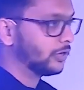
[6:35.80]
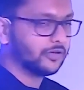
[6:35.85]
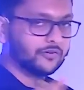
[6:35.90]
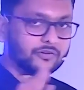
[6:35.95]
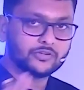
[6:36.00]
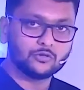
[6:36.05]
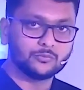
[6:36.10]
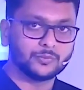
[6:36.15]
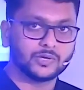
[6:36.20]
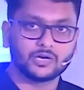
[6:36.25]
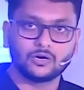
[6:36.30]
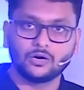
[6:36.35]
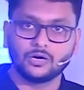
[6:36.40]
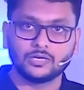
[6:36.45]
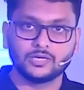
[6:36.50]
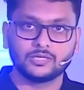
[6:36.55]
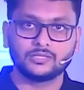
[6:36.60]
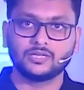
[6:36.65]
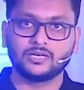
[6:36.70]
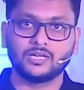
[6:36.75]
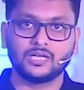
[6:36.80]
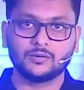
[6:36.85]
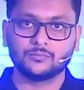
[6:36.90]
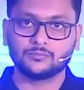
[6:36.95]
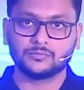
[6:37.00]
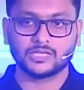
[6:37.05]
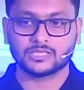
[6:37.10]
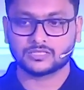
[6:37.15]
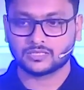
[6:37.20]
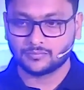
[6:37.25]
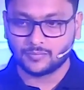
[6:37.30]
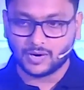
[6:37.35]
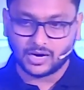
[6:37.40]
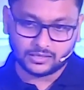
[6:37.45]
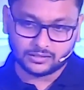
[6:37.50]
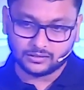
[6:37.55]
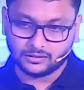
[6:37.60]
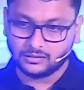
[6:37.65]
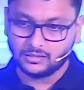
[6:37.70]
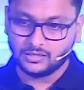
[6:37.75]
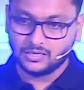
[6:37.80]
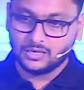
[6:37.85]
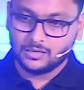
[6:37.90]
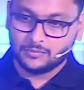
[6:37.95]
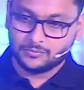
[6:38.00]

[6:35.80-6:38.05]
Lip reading: whatever you may call it, the name doesn't matter.